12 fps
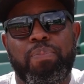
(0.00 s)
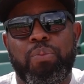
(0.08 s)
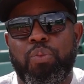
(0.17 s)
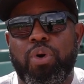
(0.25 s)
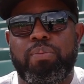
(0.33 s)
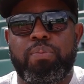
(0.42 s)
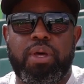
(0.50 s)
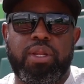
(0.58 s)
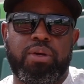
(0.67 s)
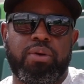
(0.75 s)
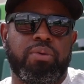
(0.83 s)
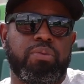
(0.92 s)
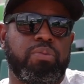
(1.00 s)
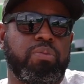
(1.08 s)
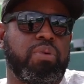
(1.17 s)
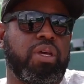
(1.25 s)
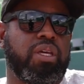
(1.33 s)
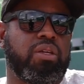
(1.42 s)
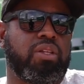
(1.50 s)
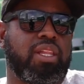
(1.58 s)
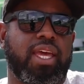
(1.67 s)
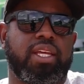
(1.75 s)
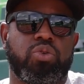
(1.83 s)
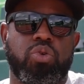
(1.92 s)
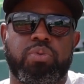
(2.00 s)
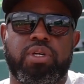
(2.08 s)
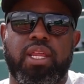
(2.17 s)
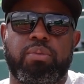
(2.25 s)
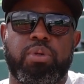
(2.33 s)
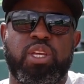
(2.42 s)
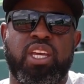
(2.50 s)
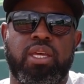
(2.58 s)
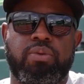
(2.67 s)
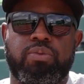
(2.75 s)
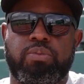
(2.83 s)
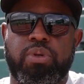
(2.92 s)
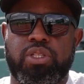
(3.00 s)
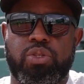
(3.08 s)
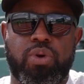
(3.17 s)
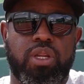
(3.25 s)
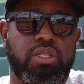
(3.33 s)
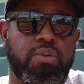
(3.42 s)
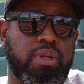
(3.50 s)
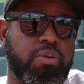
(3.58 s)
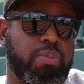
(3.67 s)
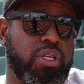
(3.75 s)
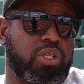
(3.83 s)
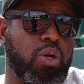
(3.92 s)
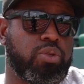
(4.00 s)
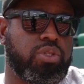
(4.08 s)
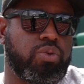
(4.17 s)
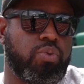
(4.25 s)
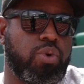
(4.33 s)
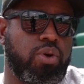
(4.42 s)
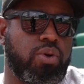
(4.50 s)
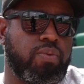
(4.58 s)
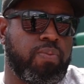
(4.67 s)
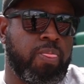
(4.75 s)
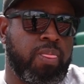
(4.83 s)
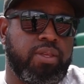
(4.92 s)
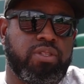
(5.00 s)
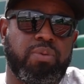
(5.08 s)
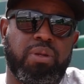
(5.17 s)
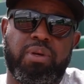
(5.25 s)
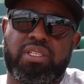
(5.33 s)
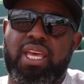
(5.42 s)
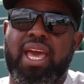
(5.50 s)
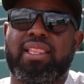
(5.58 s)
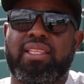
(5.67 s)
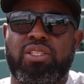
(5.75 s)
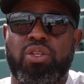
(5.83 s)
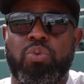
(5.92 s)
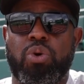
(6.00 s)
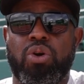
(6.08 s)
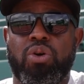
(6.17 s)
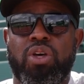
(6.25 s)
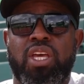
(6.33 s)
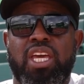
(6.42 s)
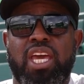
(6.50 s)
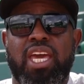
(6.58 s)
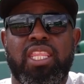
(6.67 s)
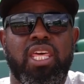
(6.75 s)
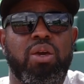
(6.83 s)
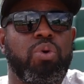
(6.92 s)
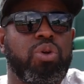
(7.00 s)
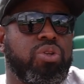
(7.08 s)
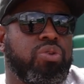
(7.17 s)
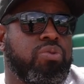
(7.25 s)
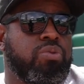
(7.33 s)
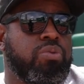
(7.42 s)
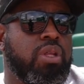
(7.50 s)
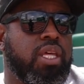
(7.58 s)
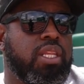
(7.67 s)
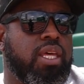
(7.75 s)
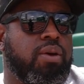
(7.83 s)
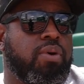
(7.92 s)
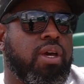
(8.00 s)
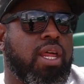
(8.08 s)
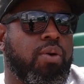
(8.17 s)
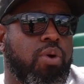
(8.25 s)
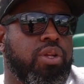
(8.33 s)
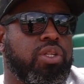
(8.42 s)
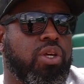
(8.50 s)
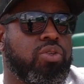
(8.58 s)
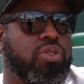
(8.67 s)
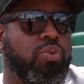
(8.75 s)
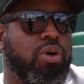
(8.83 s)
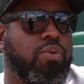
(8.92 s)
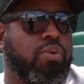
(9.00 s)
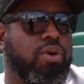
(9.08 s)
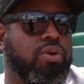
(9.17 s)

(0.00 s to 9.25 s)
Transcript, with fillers: What better classroom could I be in, being surrounded some of the best coaches in the world, some of the best athletes in the world, and they mm-hmm. would, and they and I wanted to go somewhere where